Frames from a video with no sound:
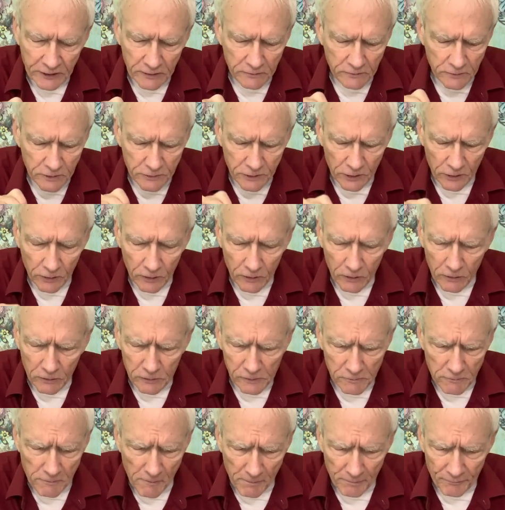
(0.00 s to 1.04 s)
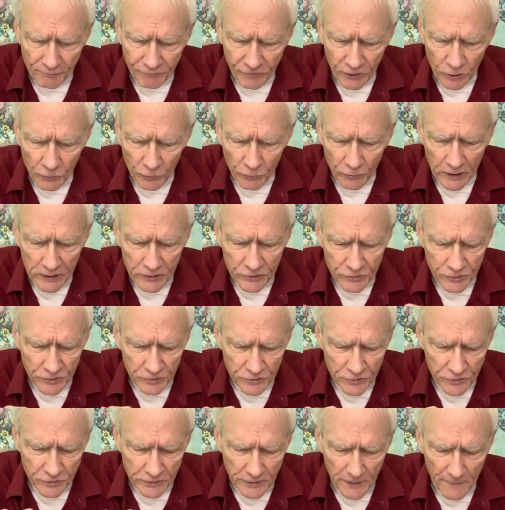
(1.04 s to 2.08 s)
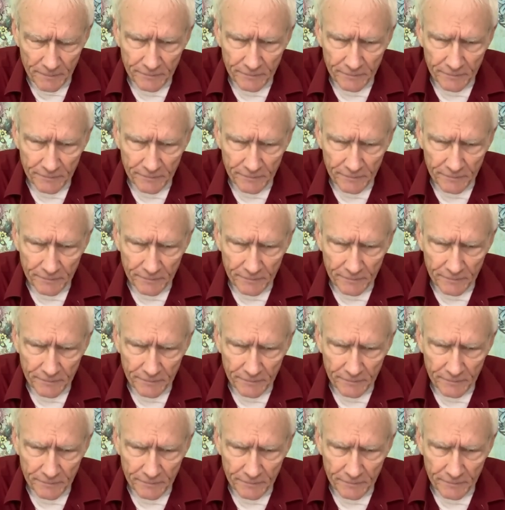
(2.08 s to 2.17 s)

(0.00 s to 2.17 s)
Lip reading: Look at all the raisins.